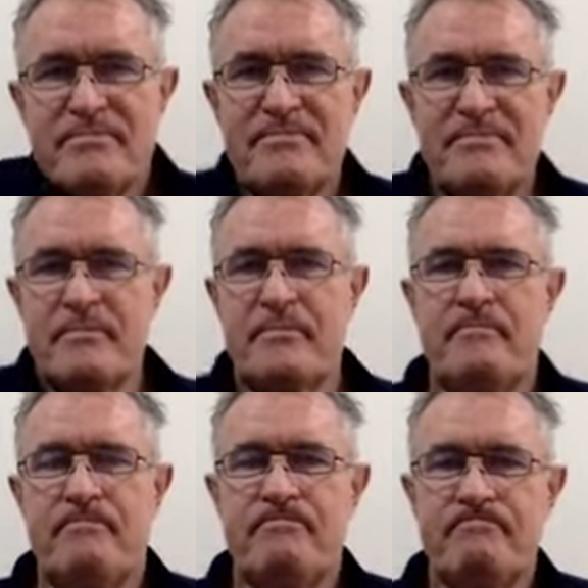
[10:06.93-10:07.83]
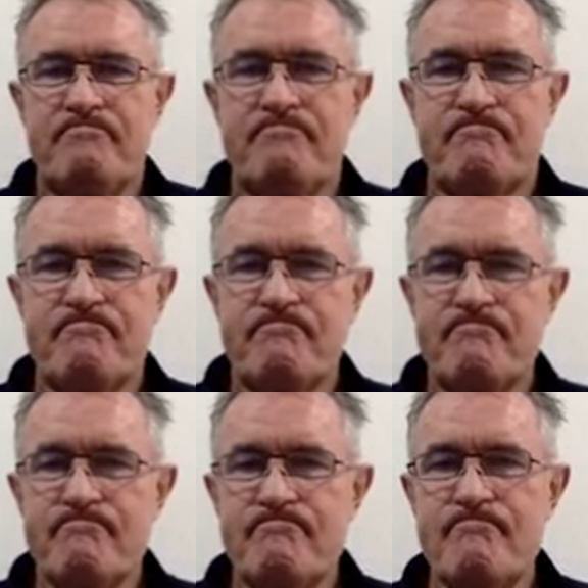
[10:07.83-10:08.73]
and trying to
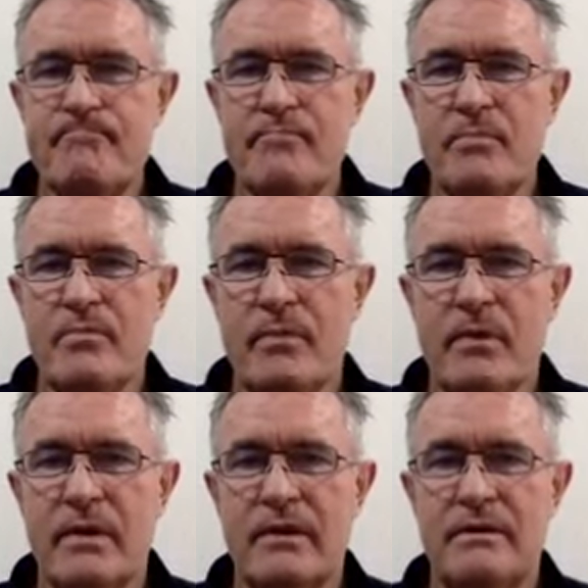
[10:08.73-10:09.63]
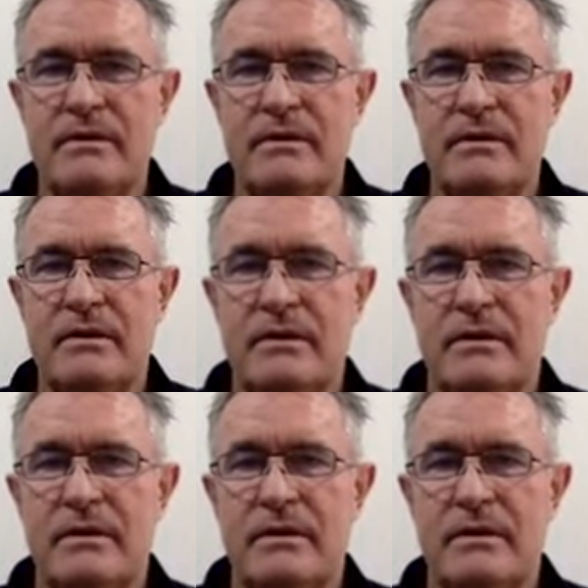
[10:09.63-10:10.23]
scale their legacy applications.